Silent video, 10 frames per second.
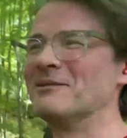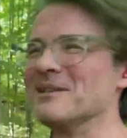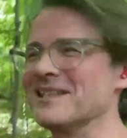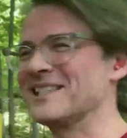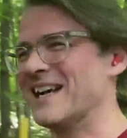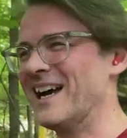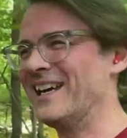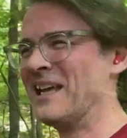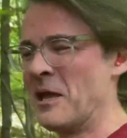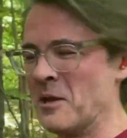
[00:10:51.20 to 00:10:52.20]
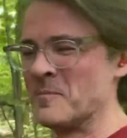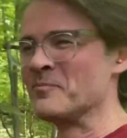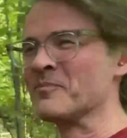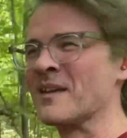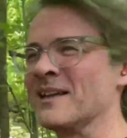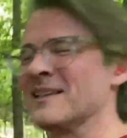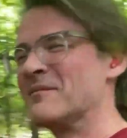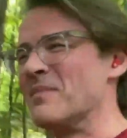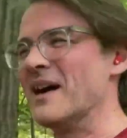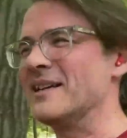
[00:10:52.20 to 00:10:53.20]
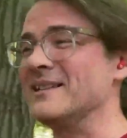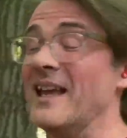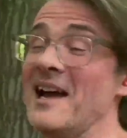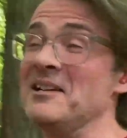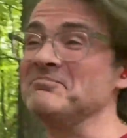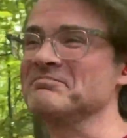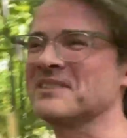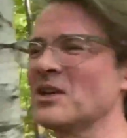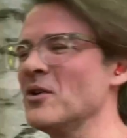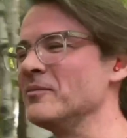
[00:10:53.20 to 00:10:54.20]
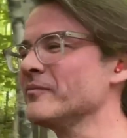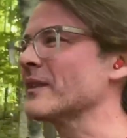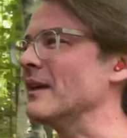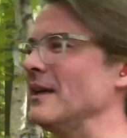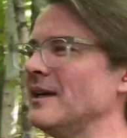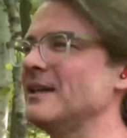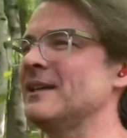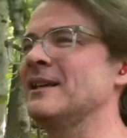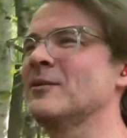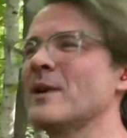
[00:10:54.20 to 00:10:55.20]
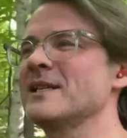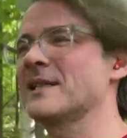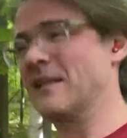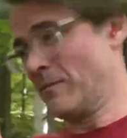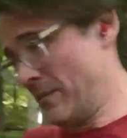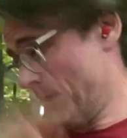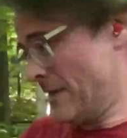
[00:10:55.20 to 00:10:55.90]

with this guy. But yeah, so racism